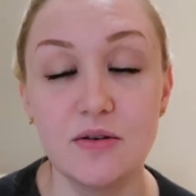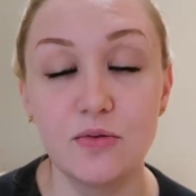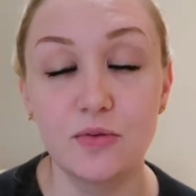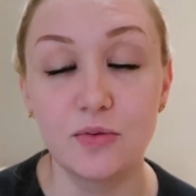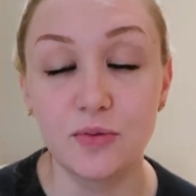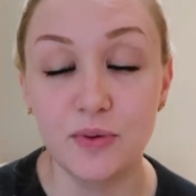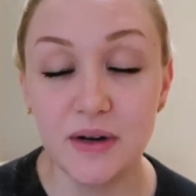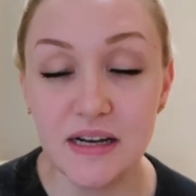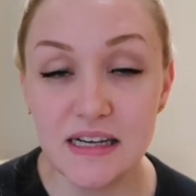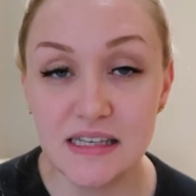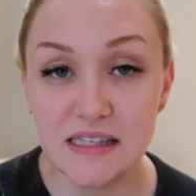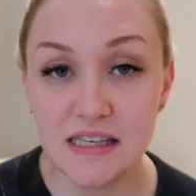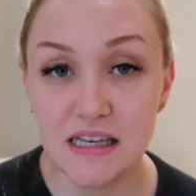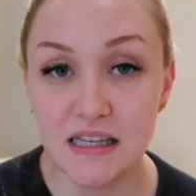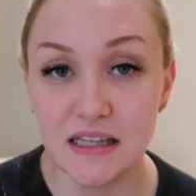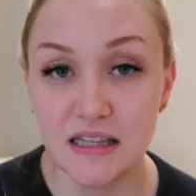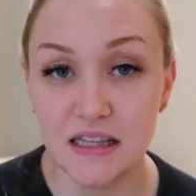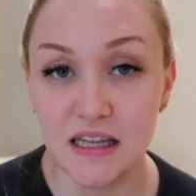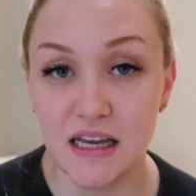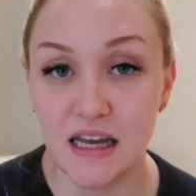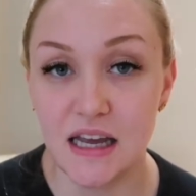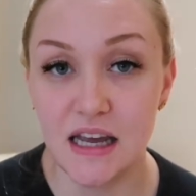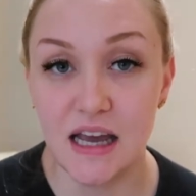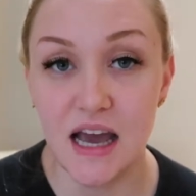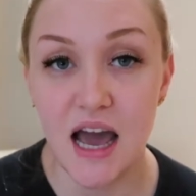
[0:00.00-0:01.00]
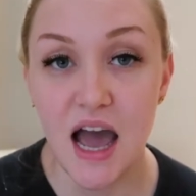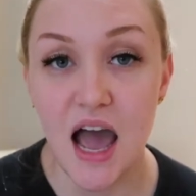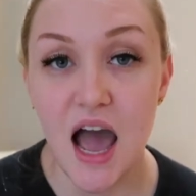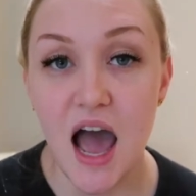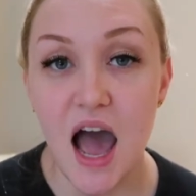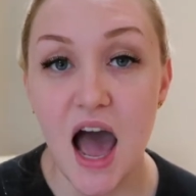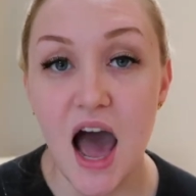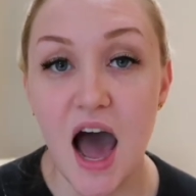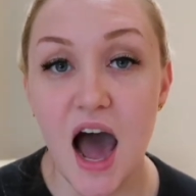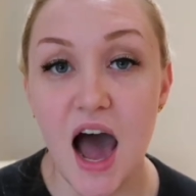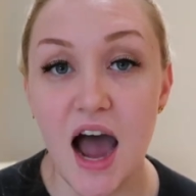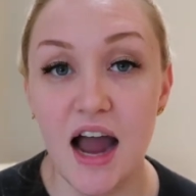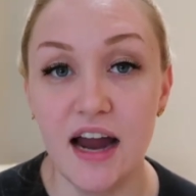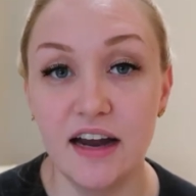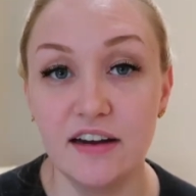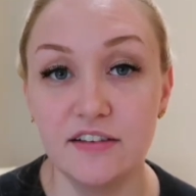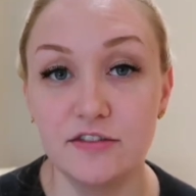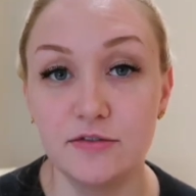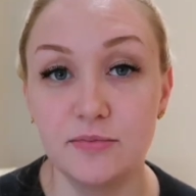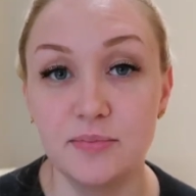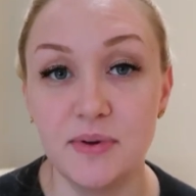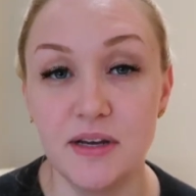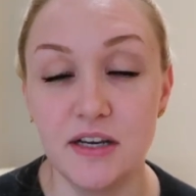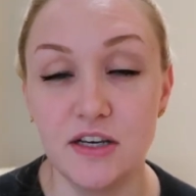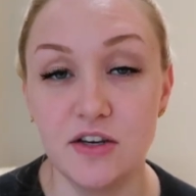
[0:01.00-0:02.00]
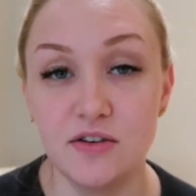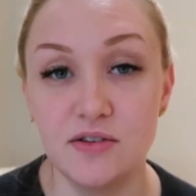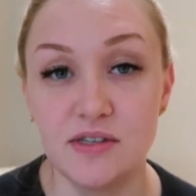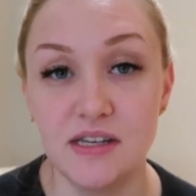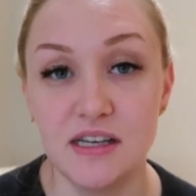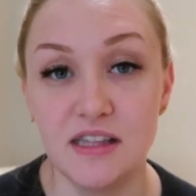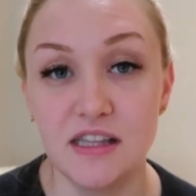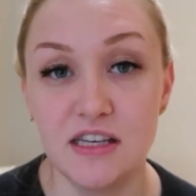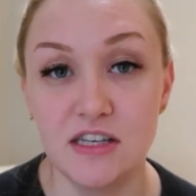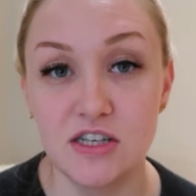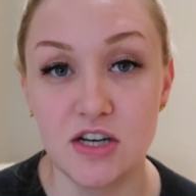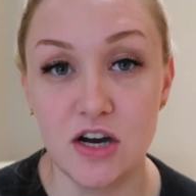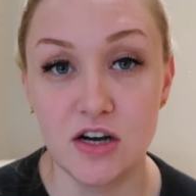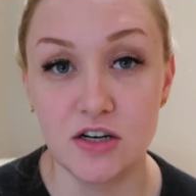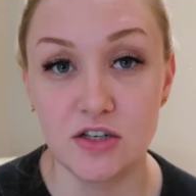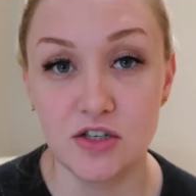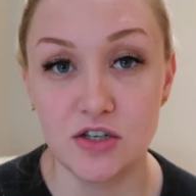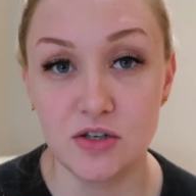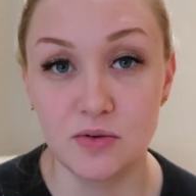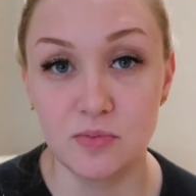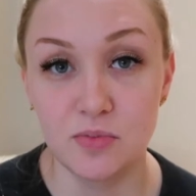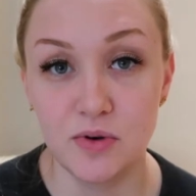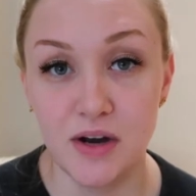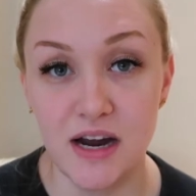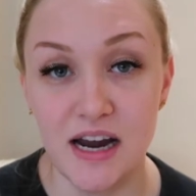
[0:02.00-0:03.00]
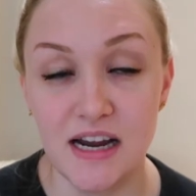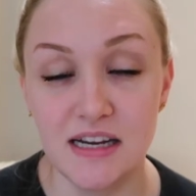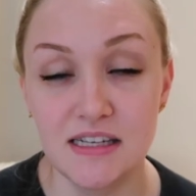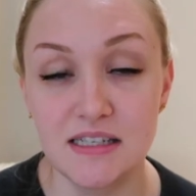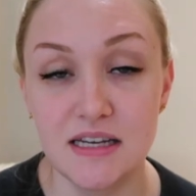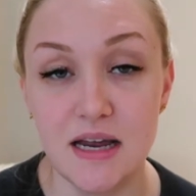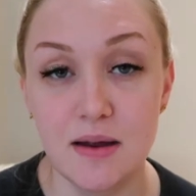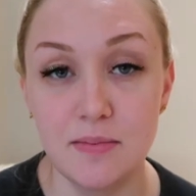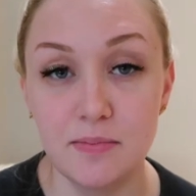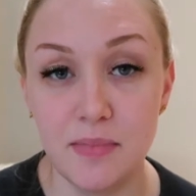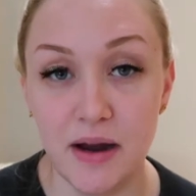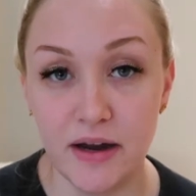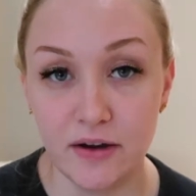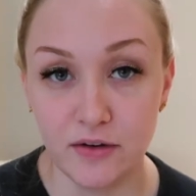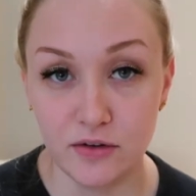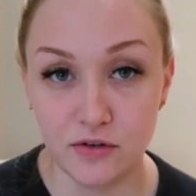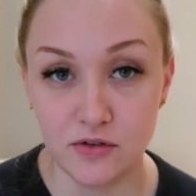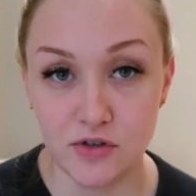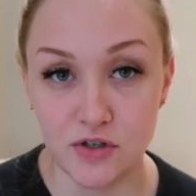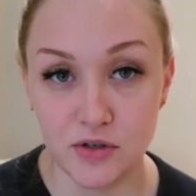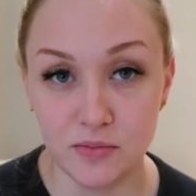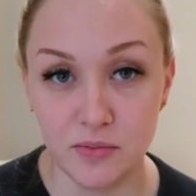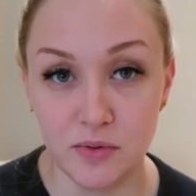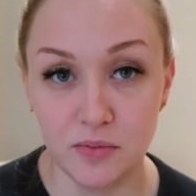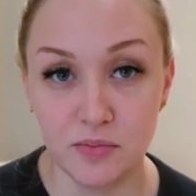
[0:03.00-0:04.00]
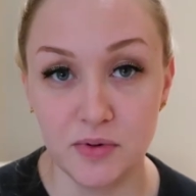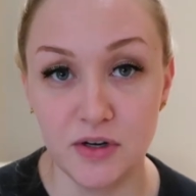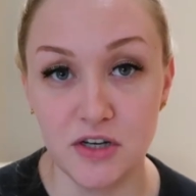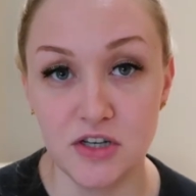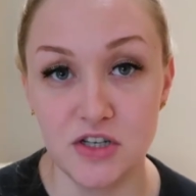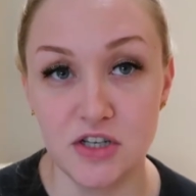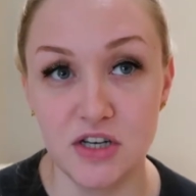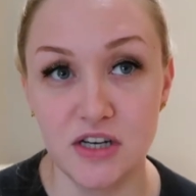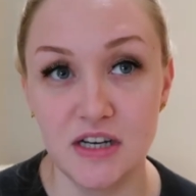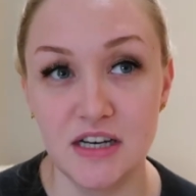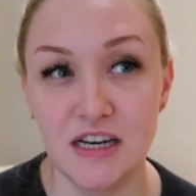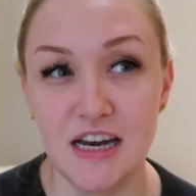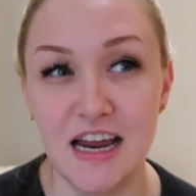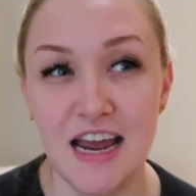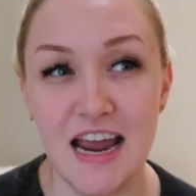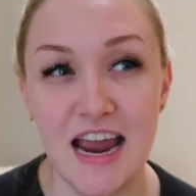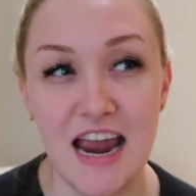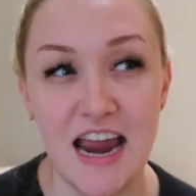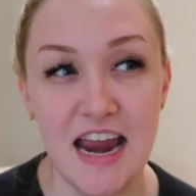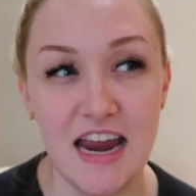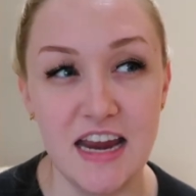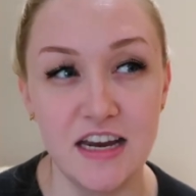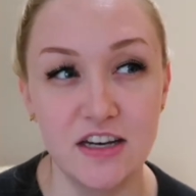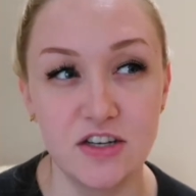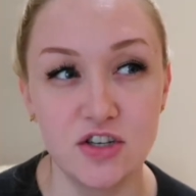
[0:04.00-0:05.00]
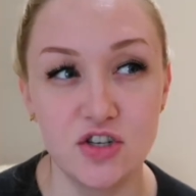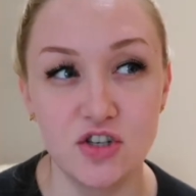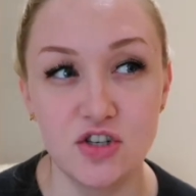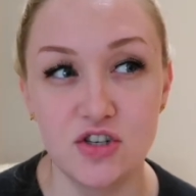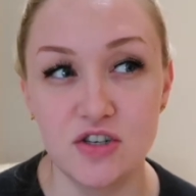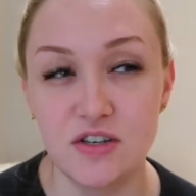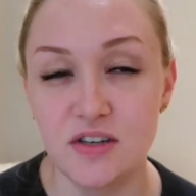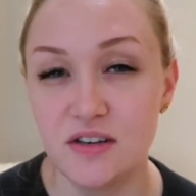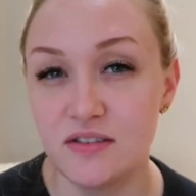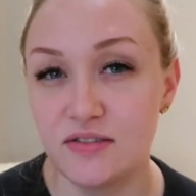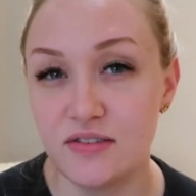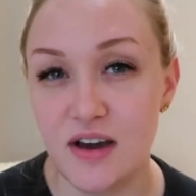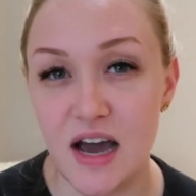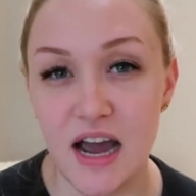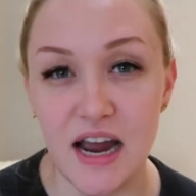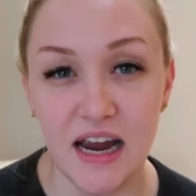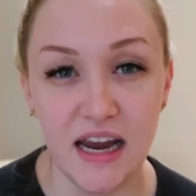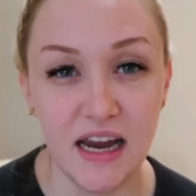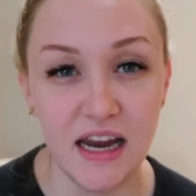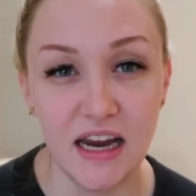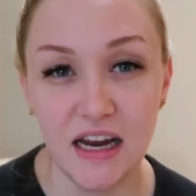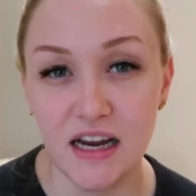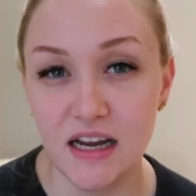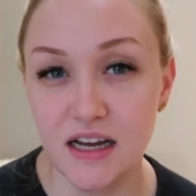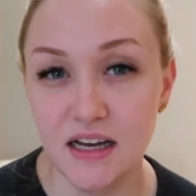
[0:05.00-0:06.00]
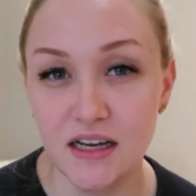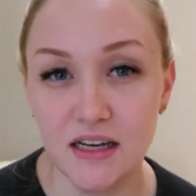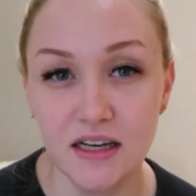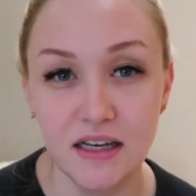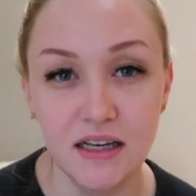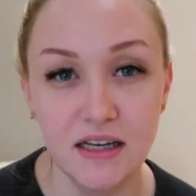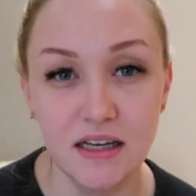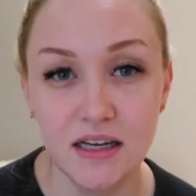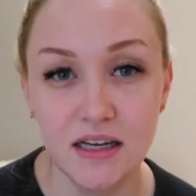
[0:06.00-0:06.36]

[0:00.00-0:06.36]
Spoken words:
Recently, I've been using the Dr. Brandt Microdermabrasion Age-Defying